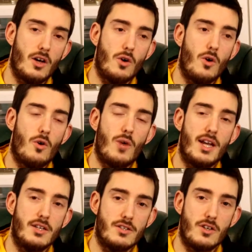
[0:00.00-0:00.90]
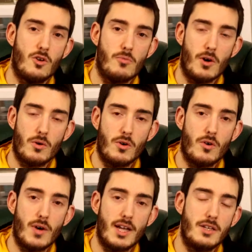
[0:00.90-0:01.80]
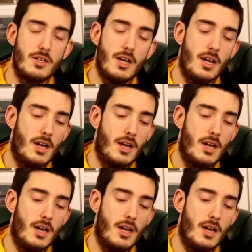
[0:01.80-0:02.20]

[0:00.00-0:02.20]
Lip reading: core range, single malt core range.